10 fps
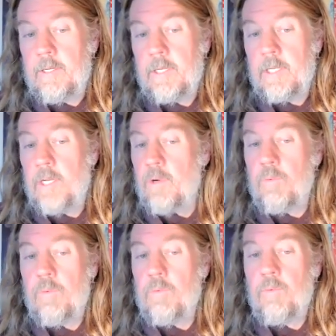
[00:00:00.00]

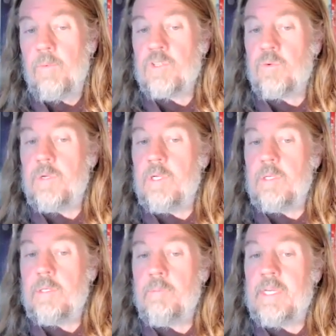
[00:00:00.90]
which
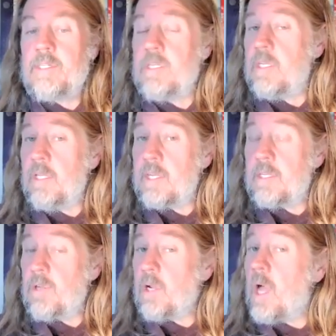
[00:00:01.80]
we may see
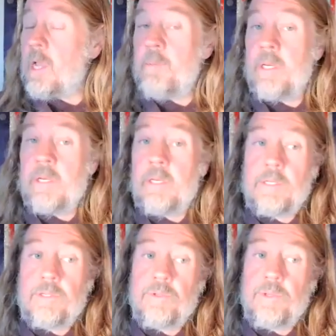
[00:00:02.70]
linked to
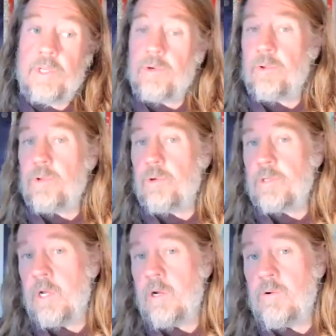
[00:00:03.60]
climate and to the earth
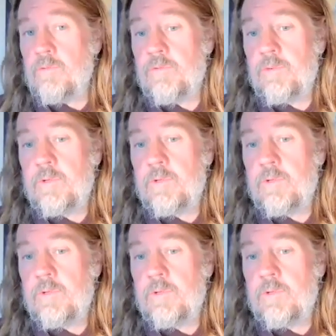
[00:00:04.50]
herself.